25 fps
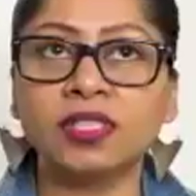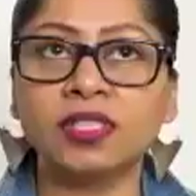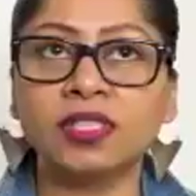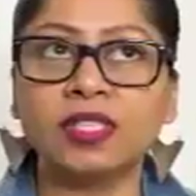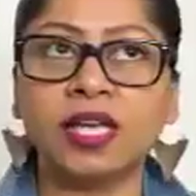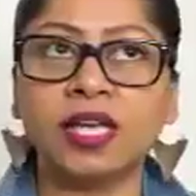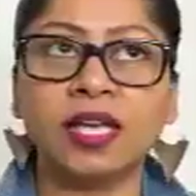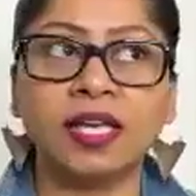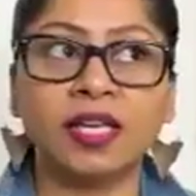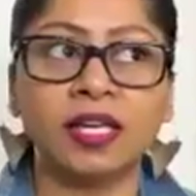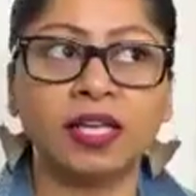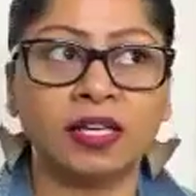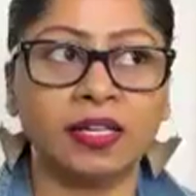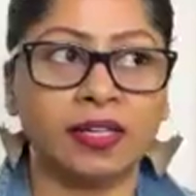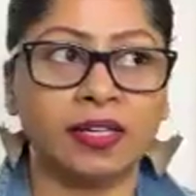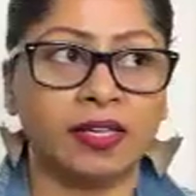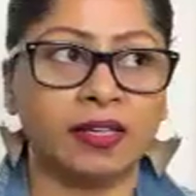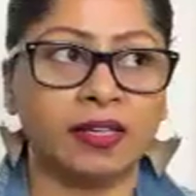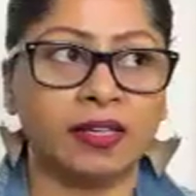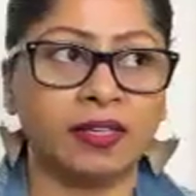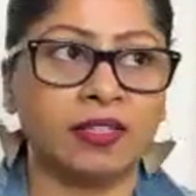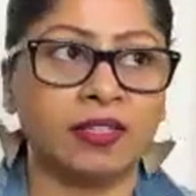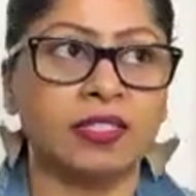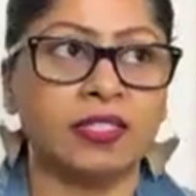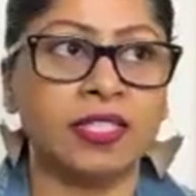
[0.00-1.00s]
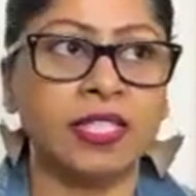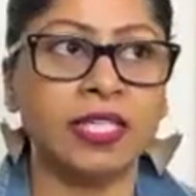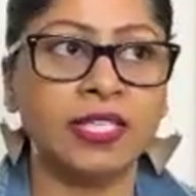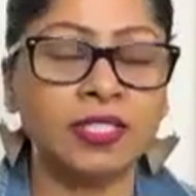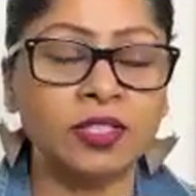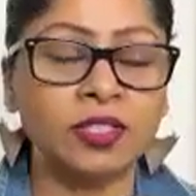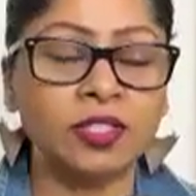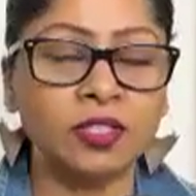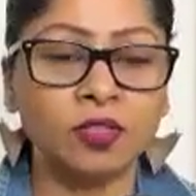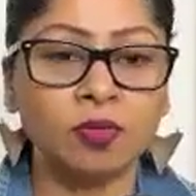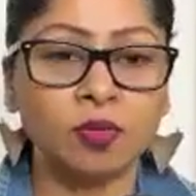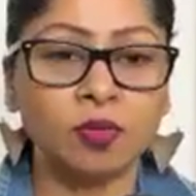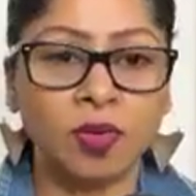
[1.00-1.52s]
say like
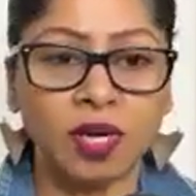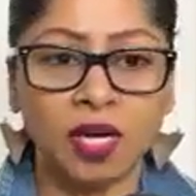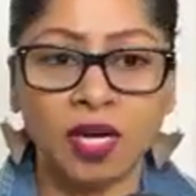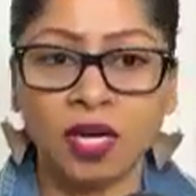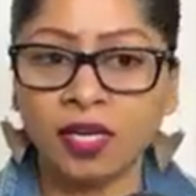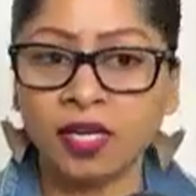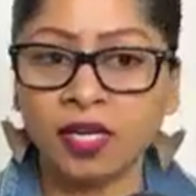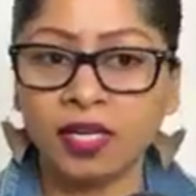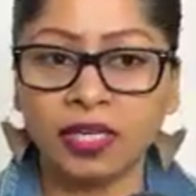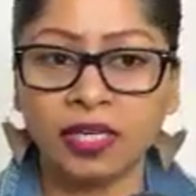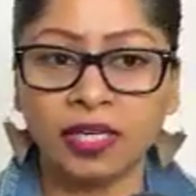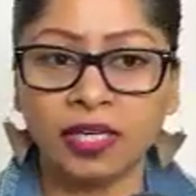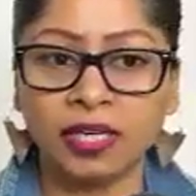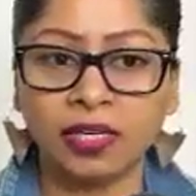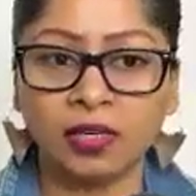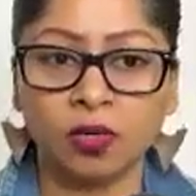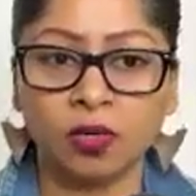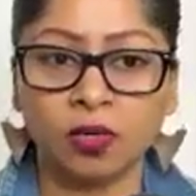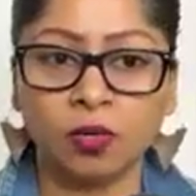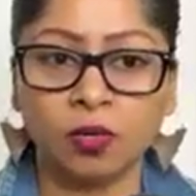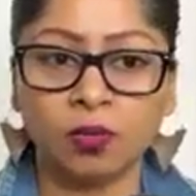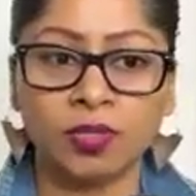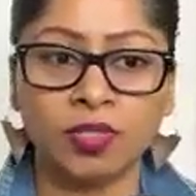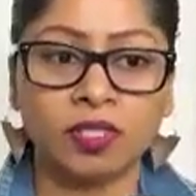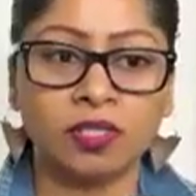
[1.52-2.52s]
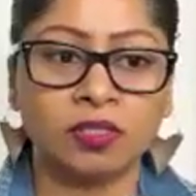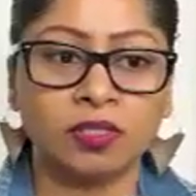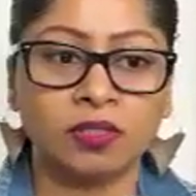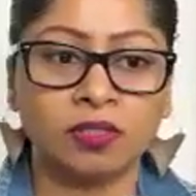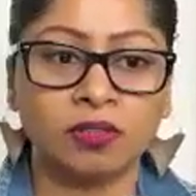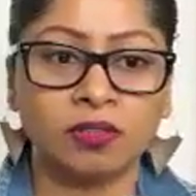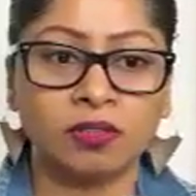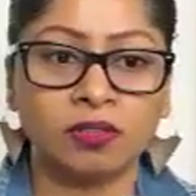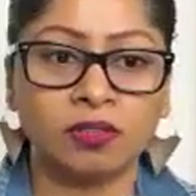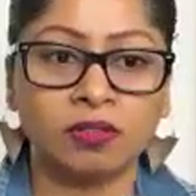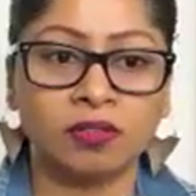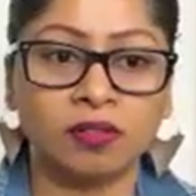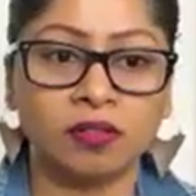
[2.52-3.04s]
digital marketing helped
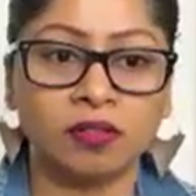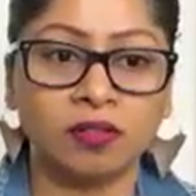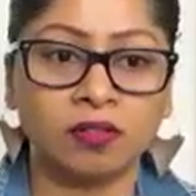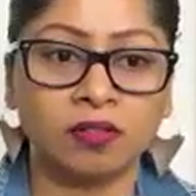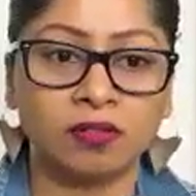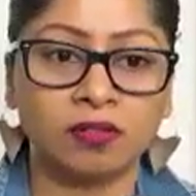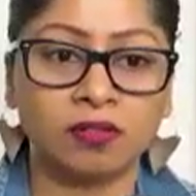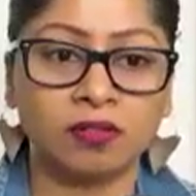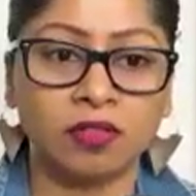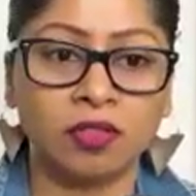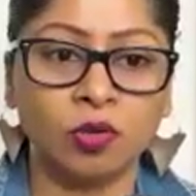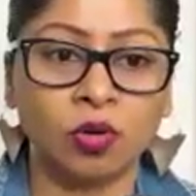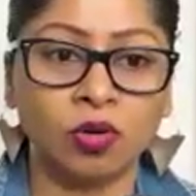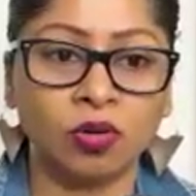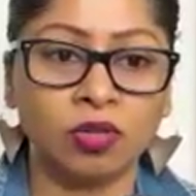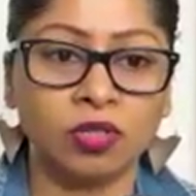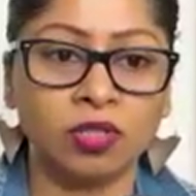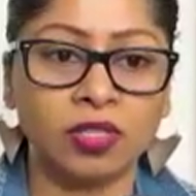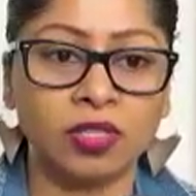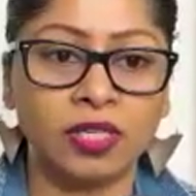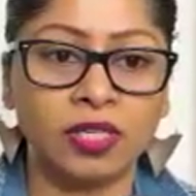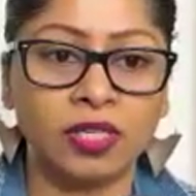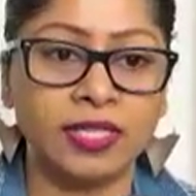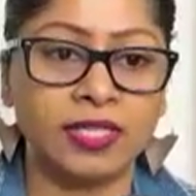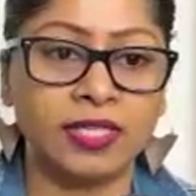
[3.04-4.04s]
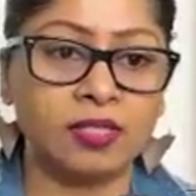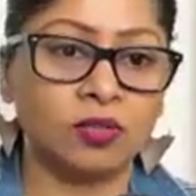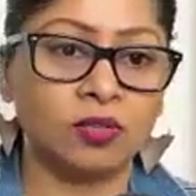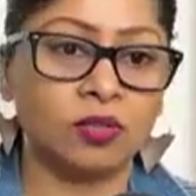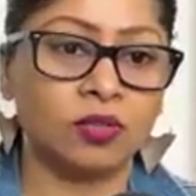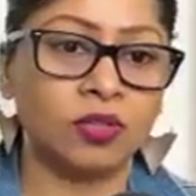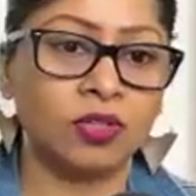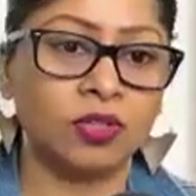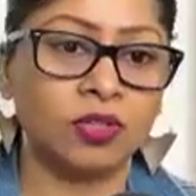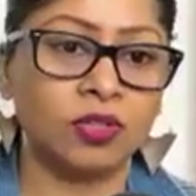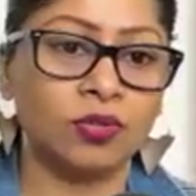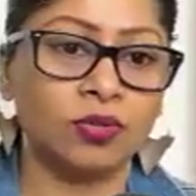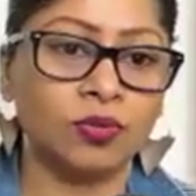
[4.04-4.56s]
your clients
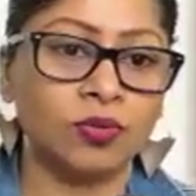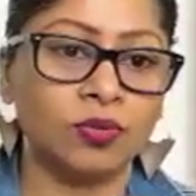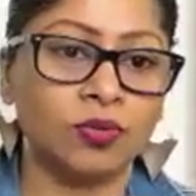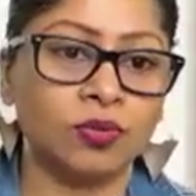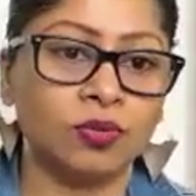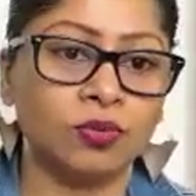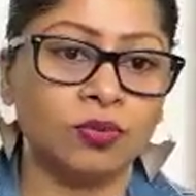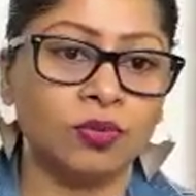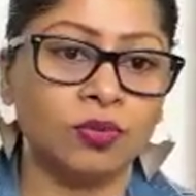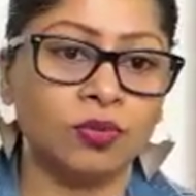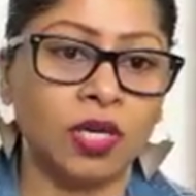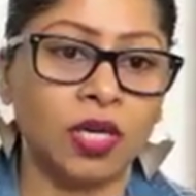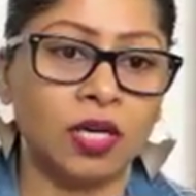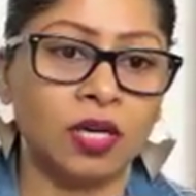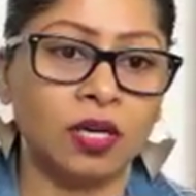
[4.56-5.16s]
or you